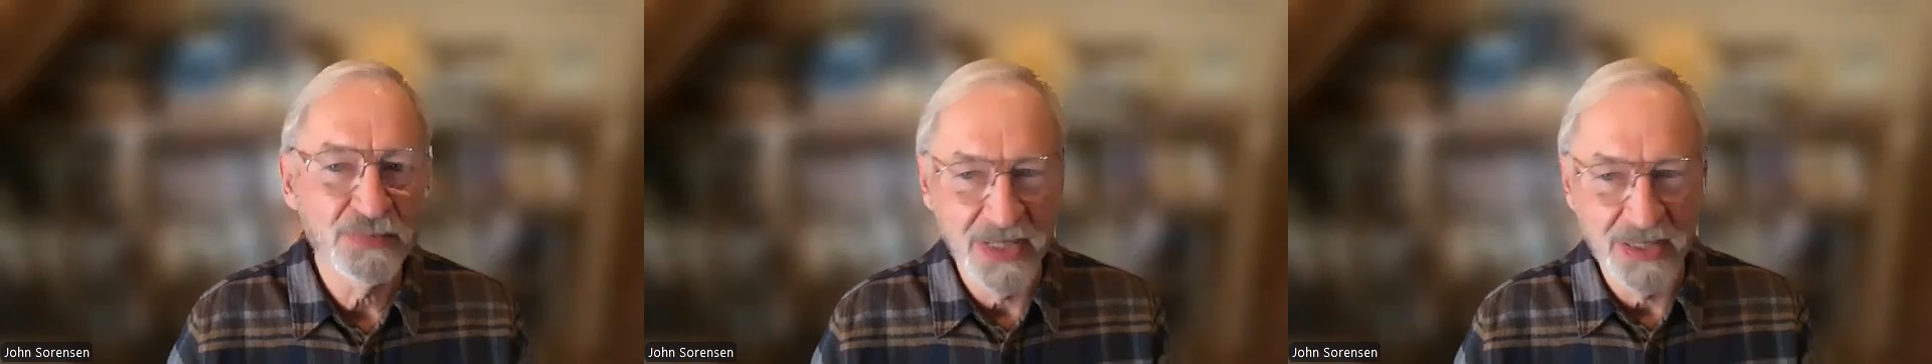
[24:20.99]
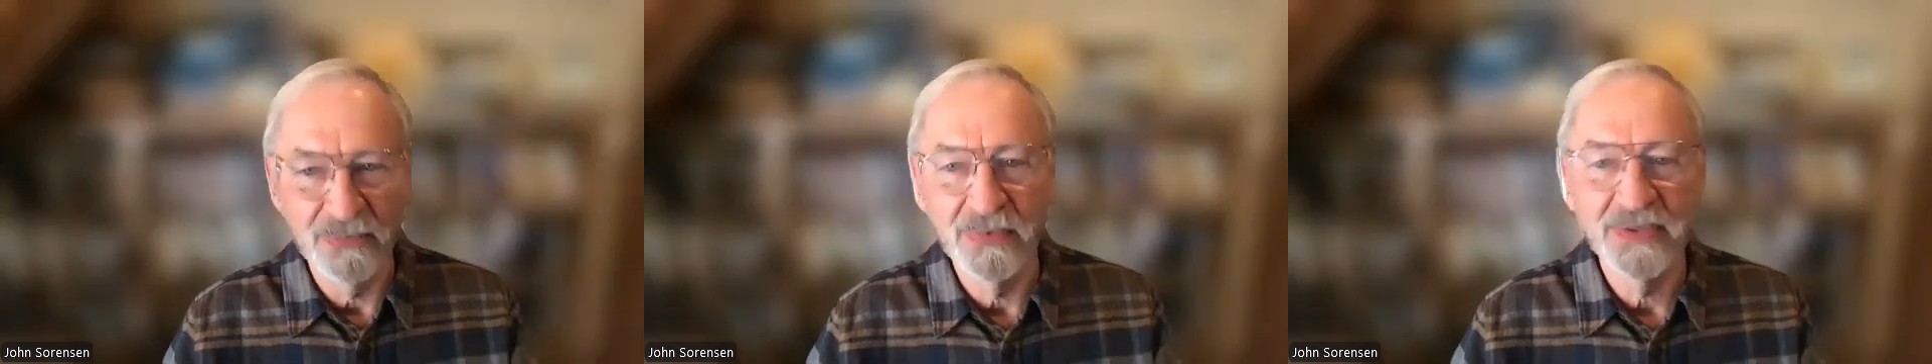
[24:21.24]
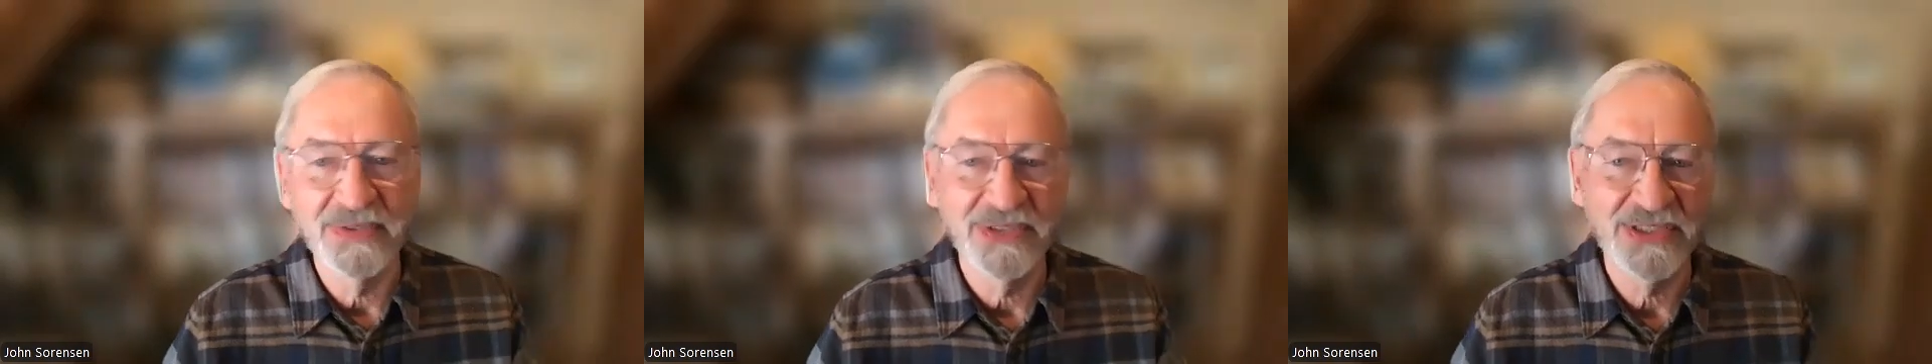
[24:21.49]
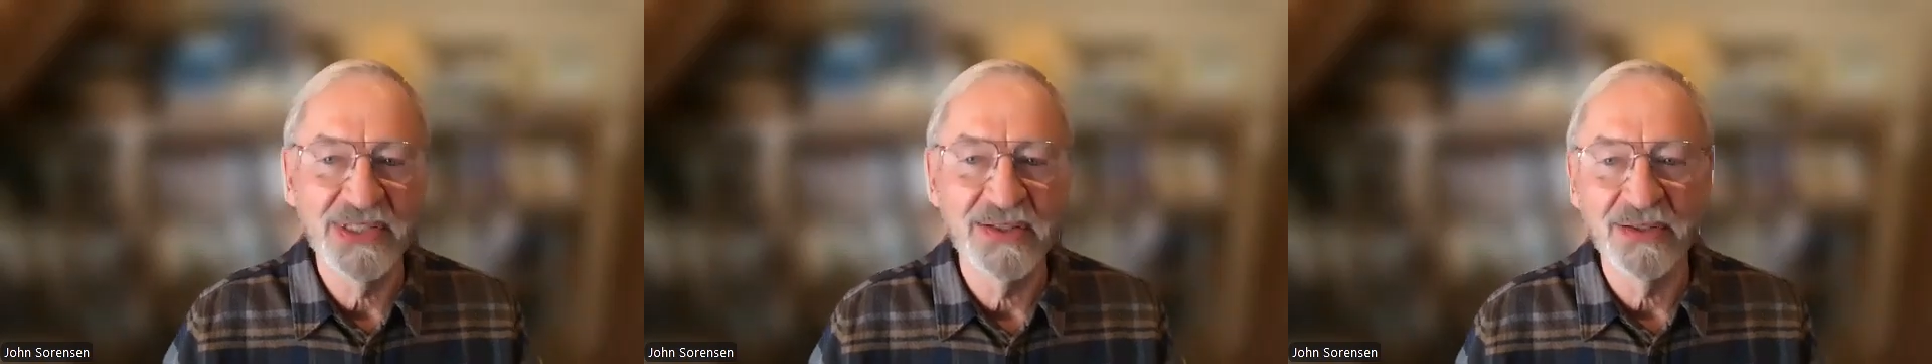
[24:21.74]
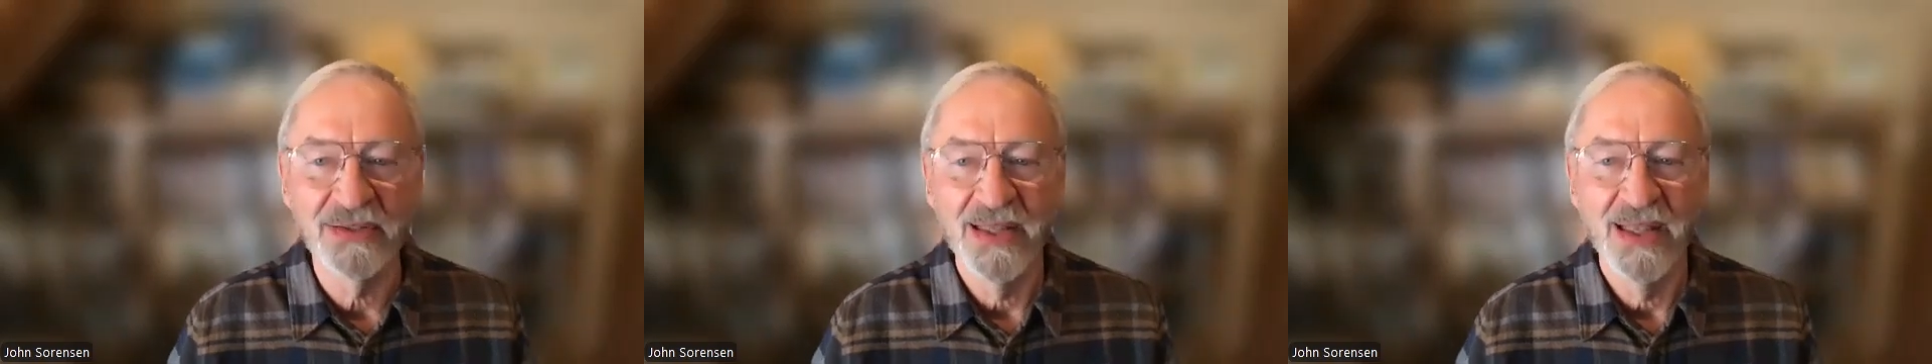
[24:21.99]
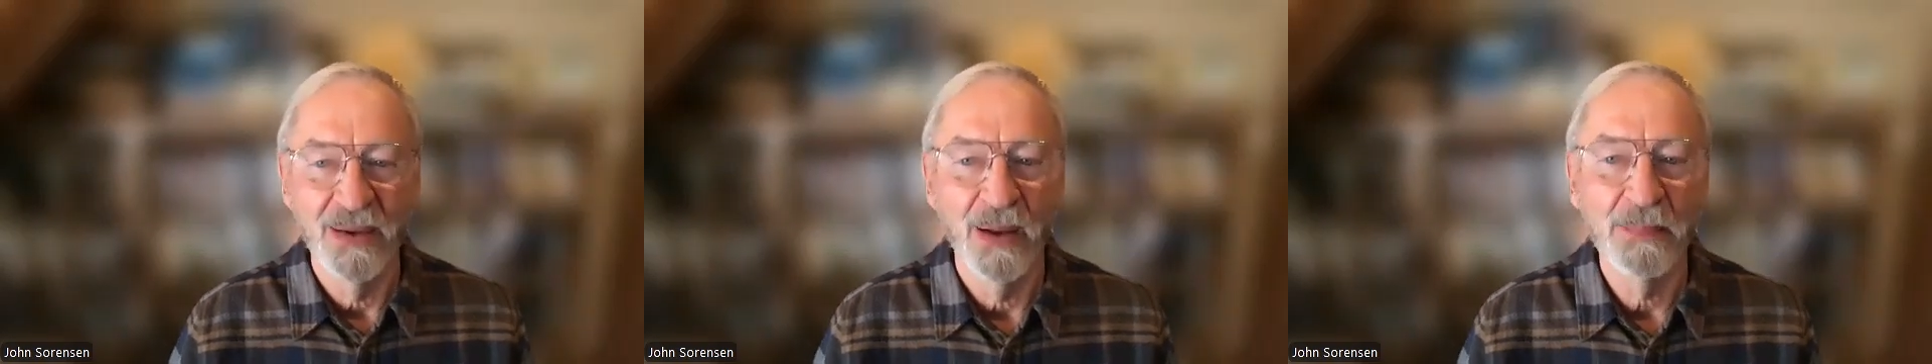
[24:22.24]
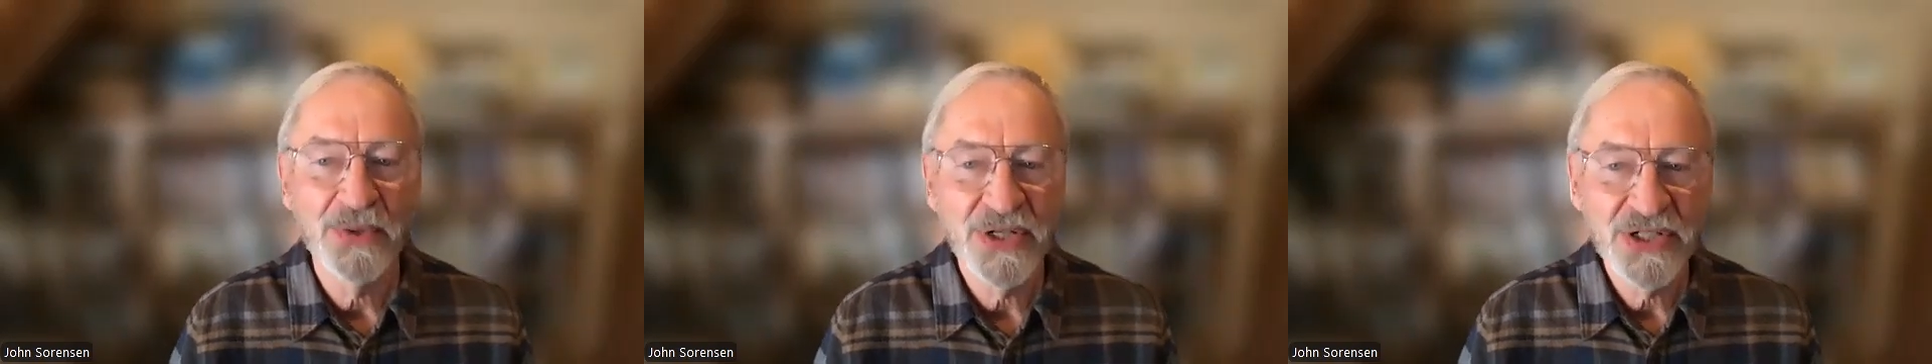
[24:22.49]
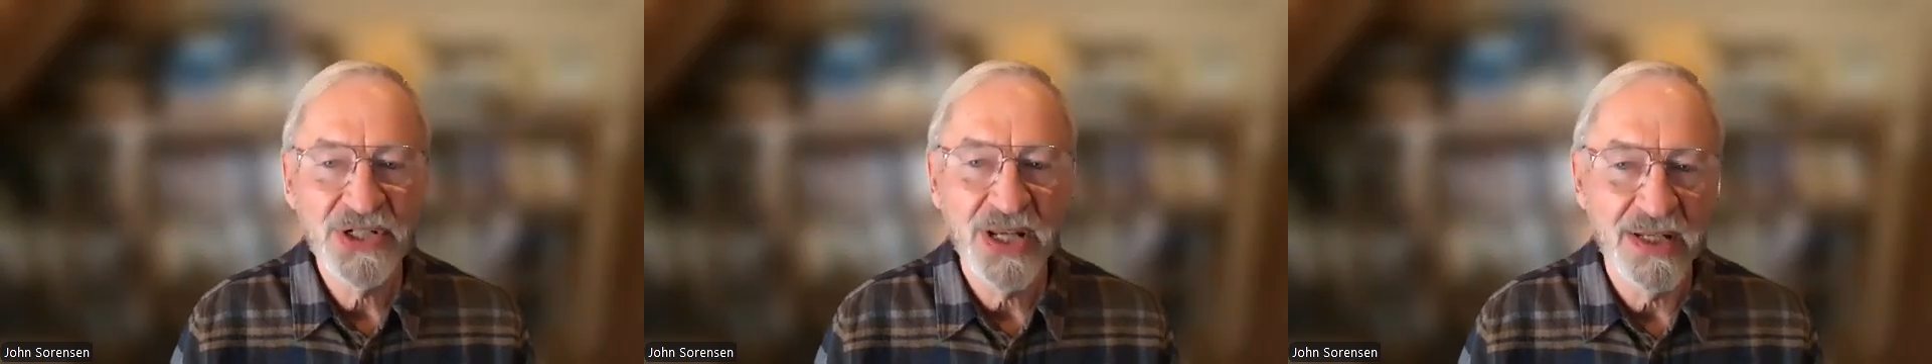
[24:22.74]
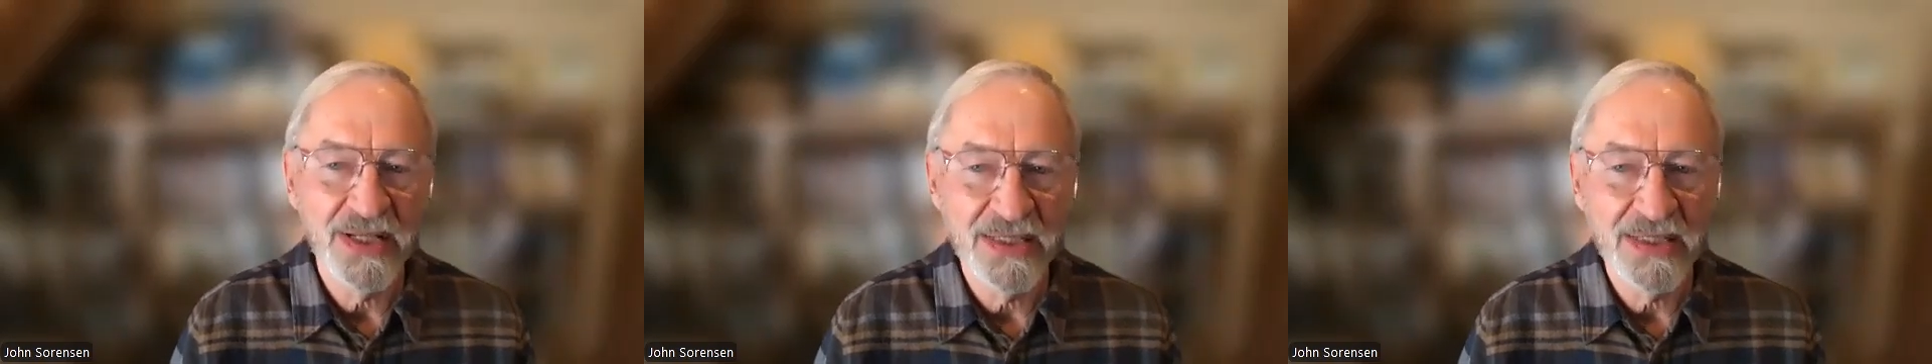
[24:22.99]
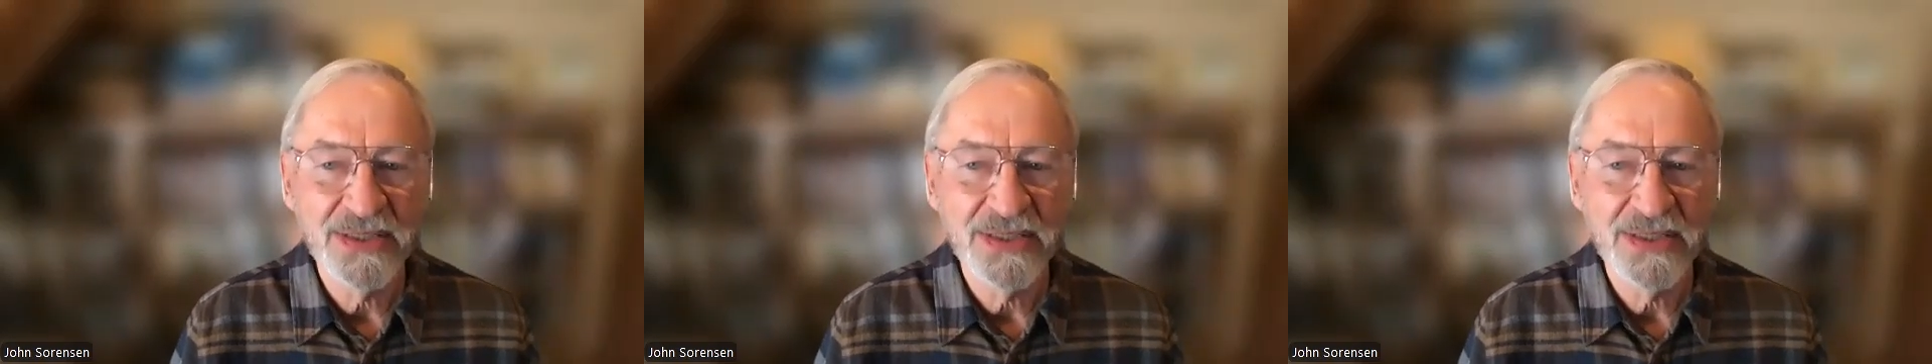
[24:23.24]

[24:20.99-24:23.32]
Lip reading: but still appreciating